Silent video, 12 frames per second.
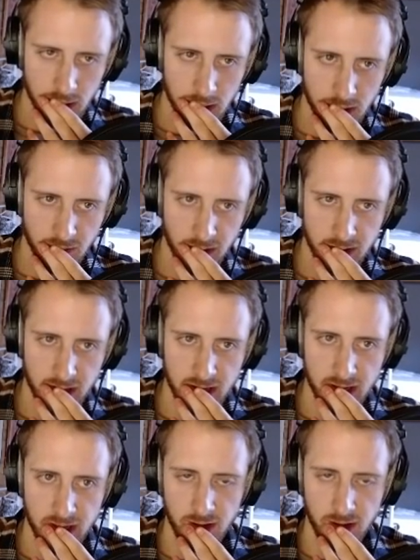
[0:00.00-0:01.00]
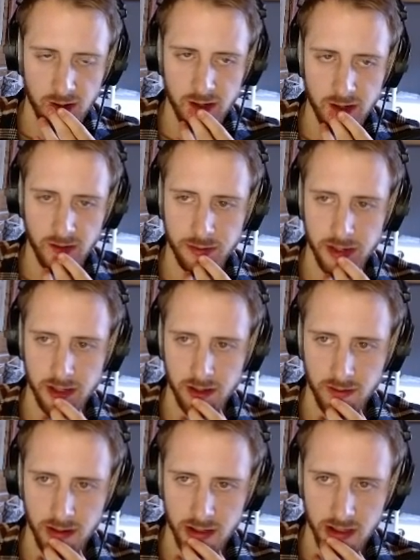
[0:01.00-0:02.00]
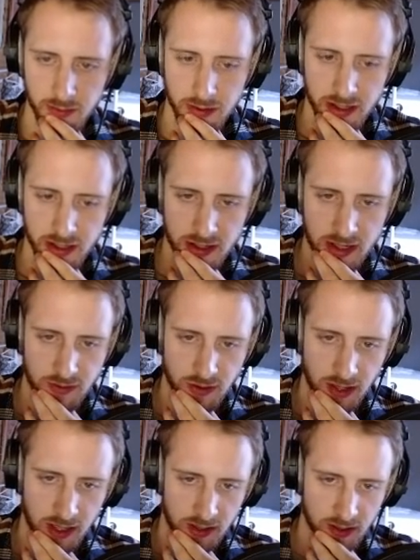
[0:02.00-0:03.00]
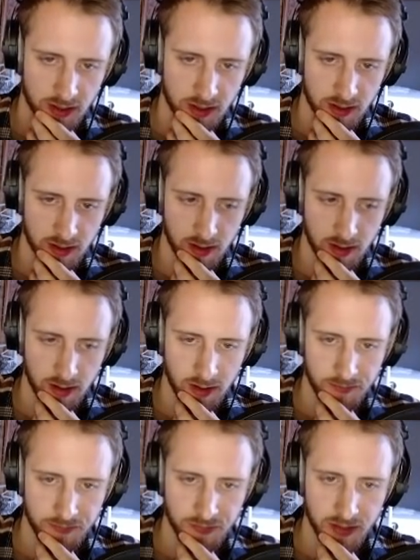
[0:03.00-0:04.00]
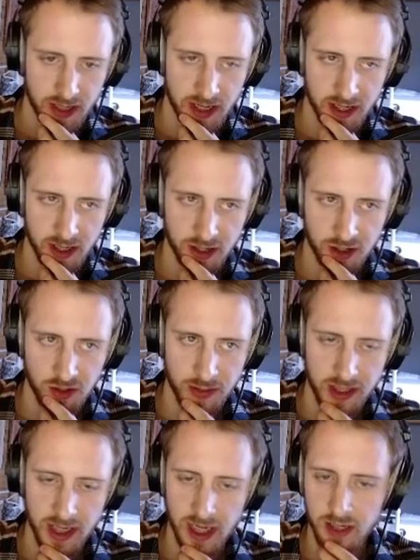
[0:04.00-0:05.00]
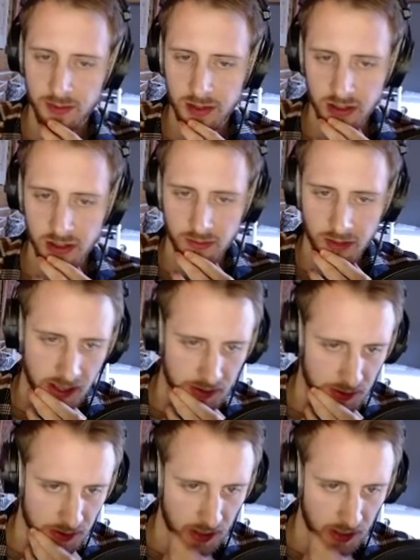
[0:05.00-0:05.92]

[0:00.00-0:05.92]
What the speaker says: have got naded there and couldn't have got it picked up, actually, but he does have trance. He's in a super sketchy position right now, though. I